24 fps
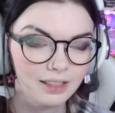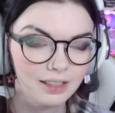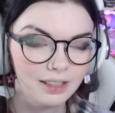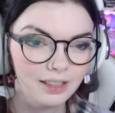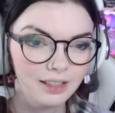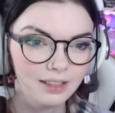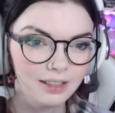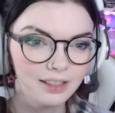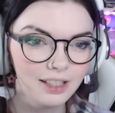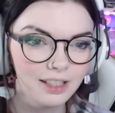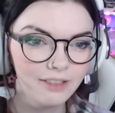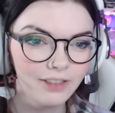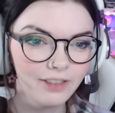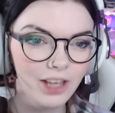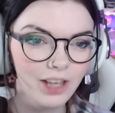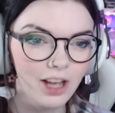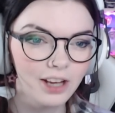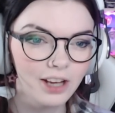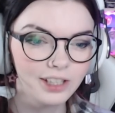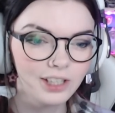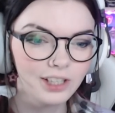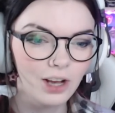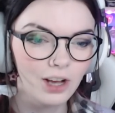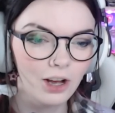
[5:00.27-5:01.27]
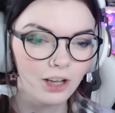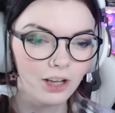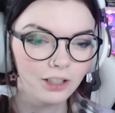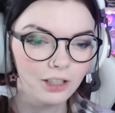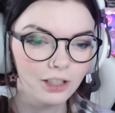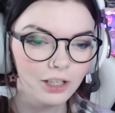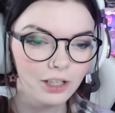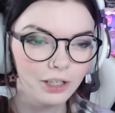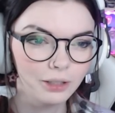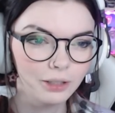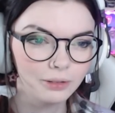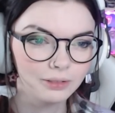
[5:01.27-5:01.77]
Leave the Ugnaught
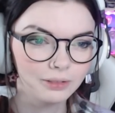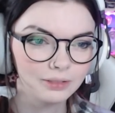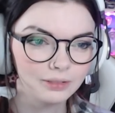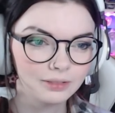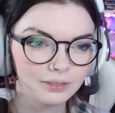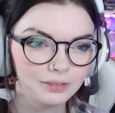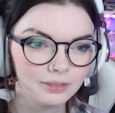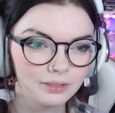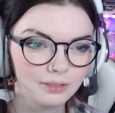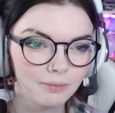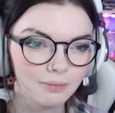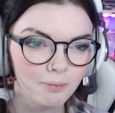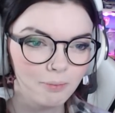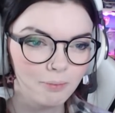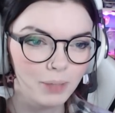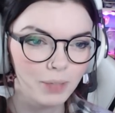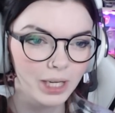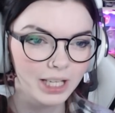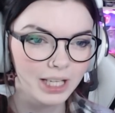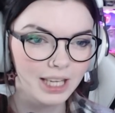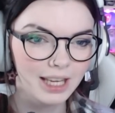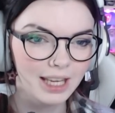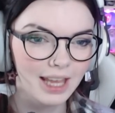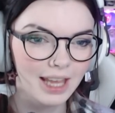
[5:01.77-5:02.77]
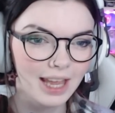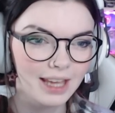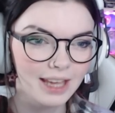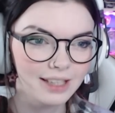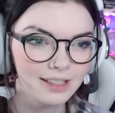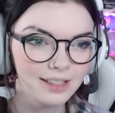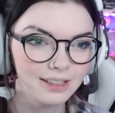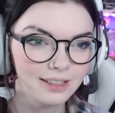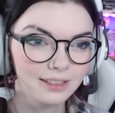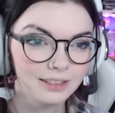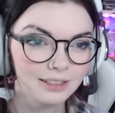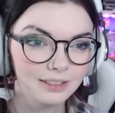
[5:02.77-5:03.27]
alone, Buckethead.
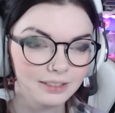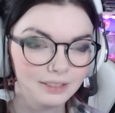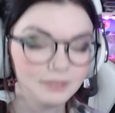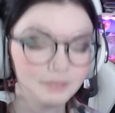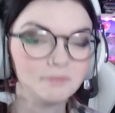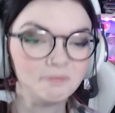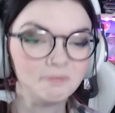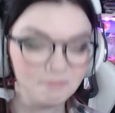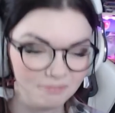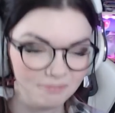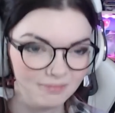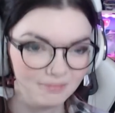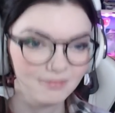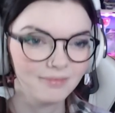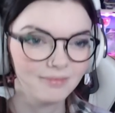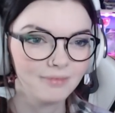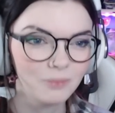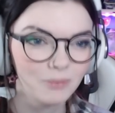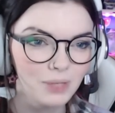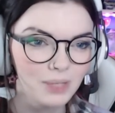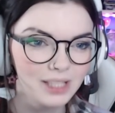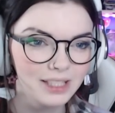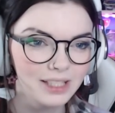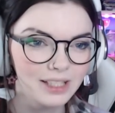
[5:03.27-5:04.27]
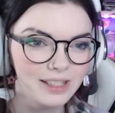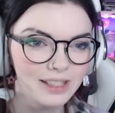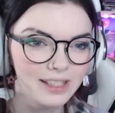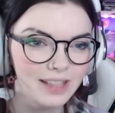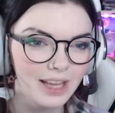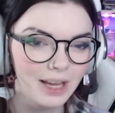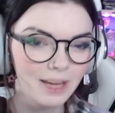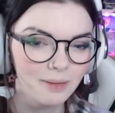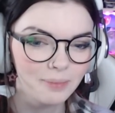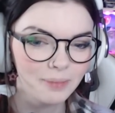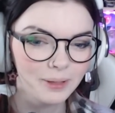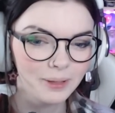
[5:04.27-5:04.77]
Well done, Zeb.